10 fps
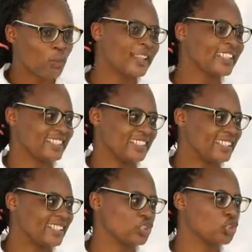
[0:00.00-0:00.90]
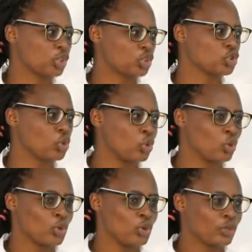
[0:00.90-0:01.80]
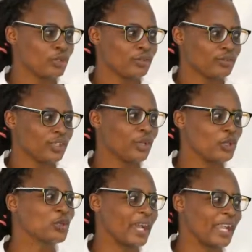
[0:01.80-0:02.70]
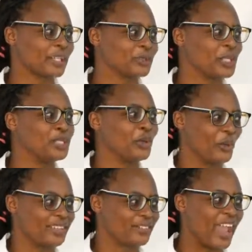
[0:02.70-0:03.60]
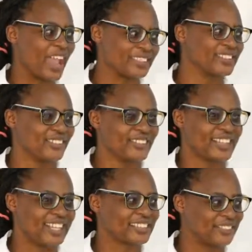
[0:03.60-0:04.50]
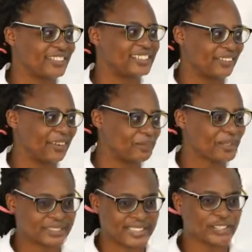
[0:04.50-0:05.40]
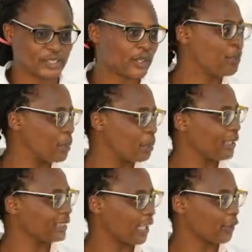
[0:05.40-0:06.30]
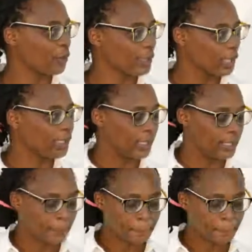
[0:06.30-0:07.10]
What they did is not so, you know, you can actually do it. Yeah, it's not, you can actually do it, because they're just human beings like you, and they did it.